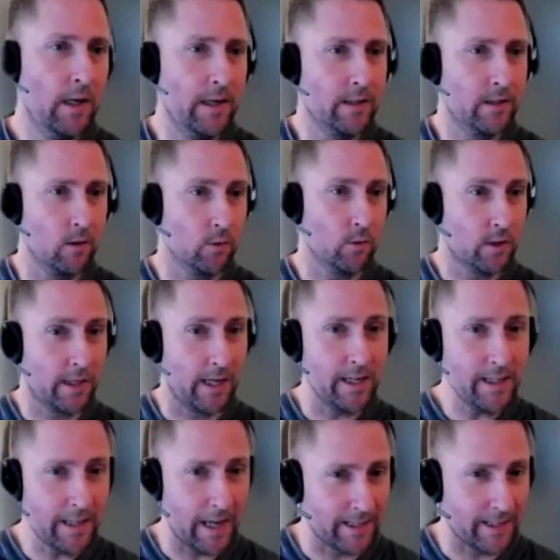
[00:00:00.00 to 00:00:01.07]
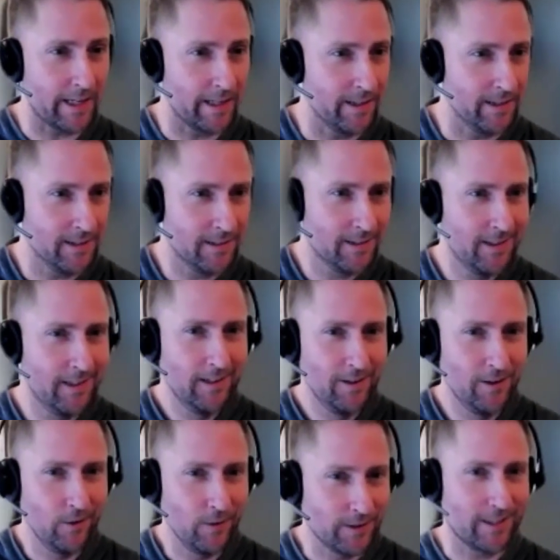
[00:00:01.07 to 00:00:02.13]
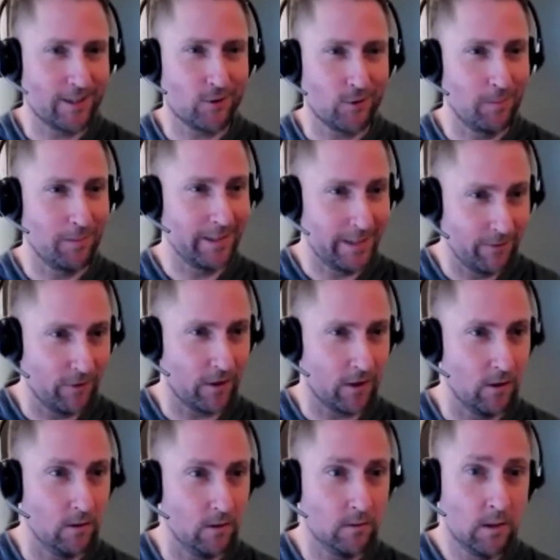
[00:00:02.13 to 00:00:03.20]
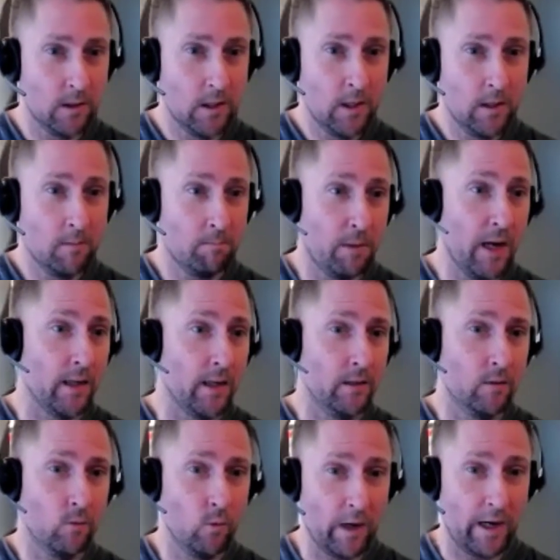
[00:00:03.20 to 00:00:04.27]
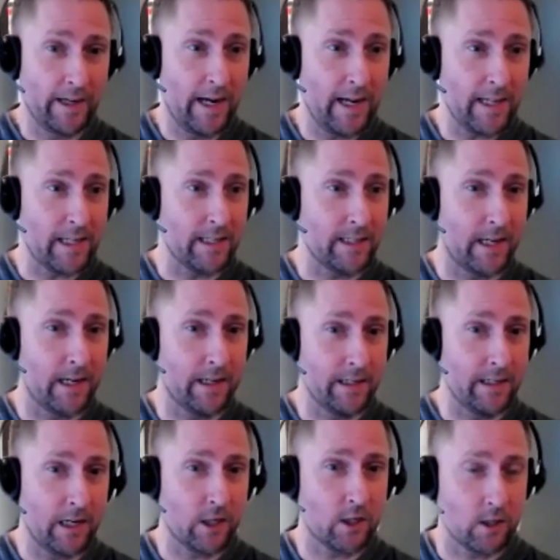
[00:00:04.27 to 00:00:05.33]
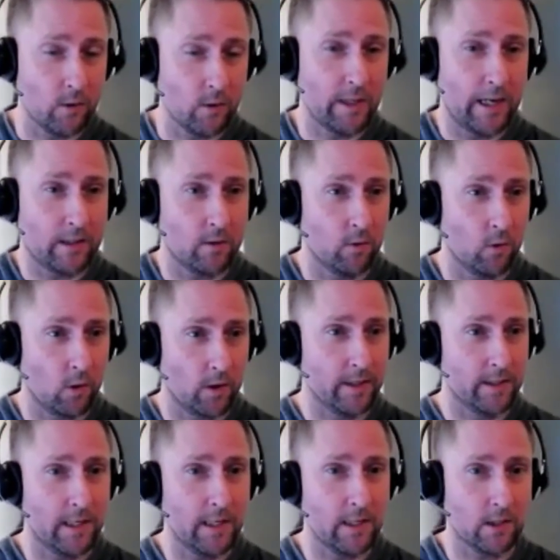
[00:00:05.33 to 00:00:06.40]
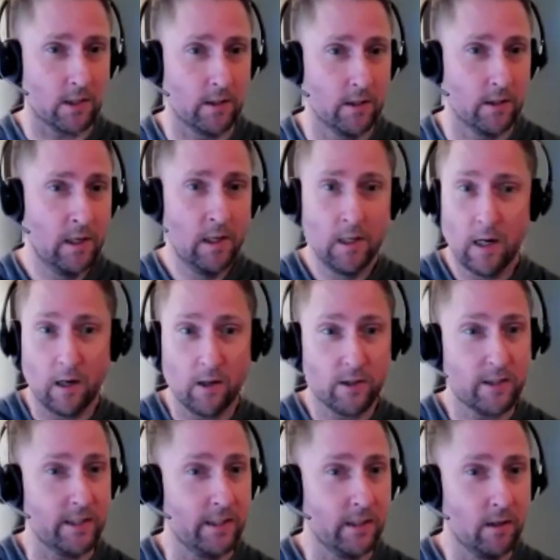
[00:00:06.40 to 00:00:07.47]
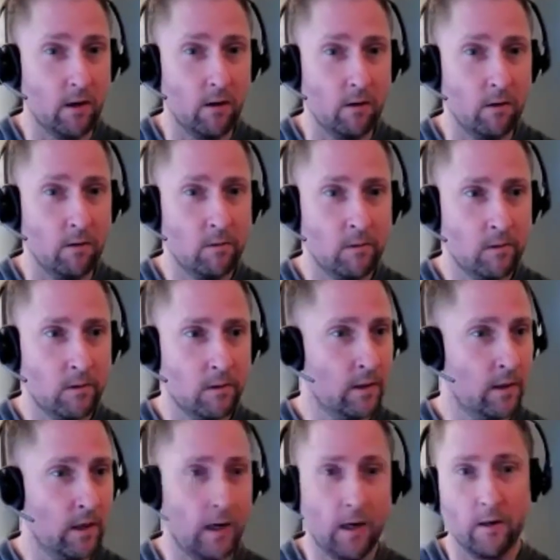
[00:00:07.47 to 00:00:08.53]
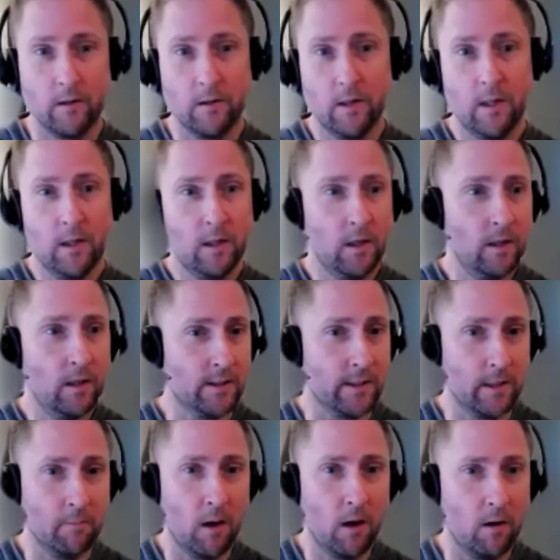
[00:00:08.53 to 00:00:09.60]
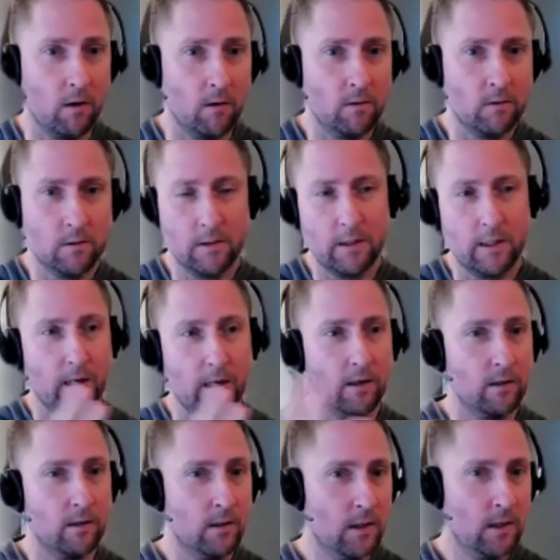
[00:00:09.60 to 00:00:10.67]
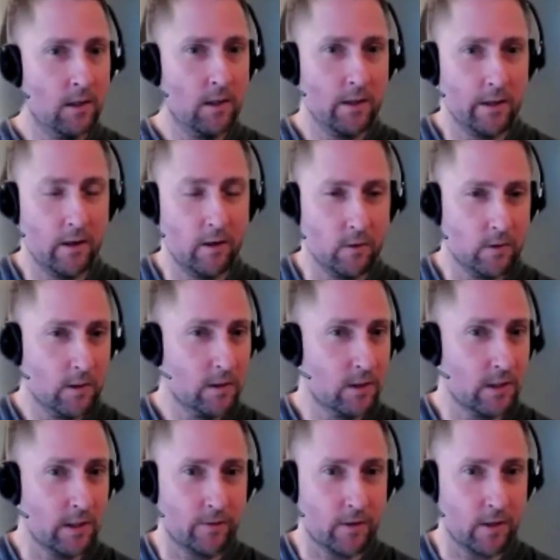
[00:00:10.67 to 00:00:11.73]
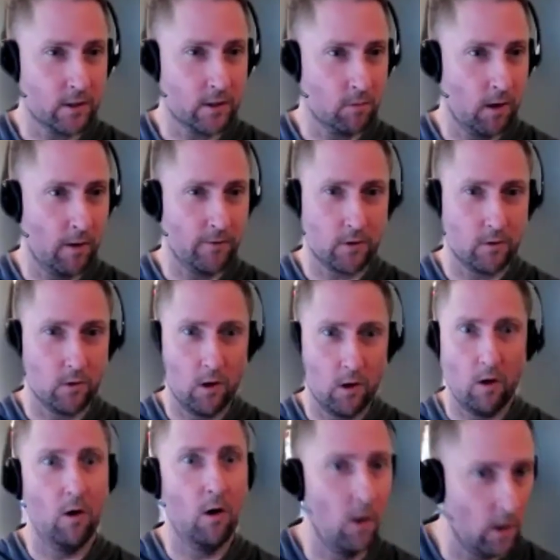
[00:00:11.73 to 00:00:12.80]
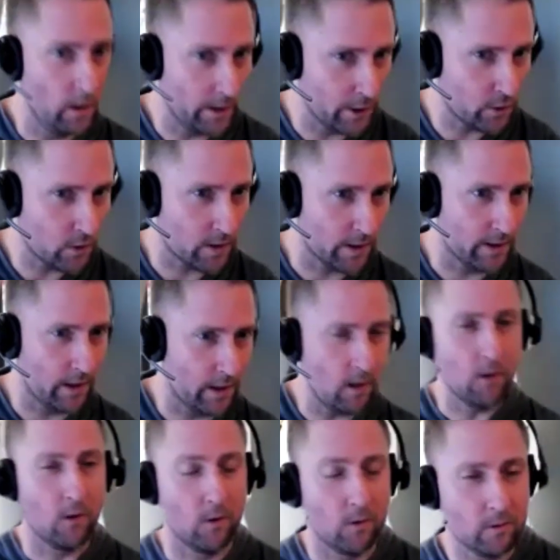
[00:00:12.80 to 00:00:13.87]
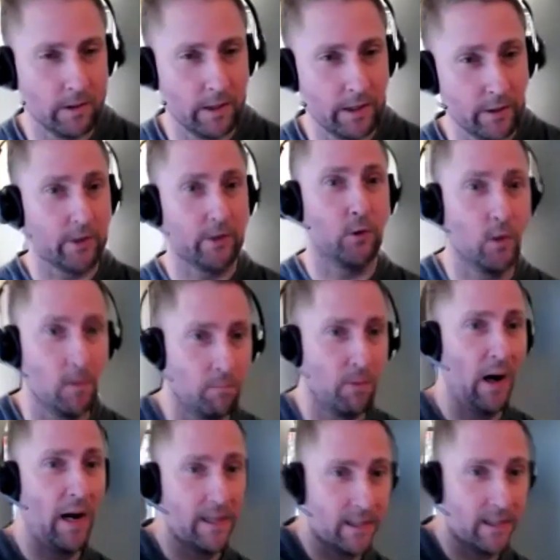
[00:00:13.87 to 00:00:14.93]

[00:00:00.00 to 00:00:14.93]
And so getting that data was extremely difficult. But when I got that data and I showed that to the organization, our CEO, our CMO, our chief customer officer were all interested in, and you could do it by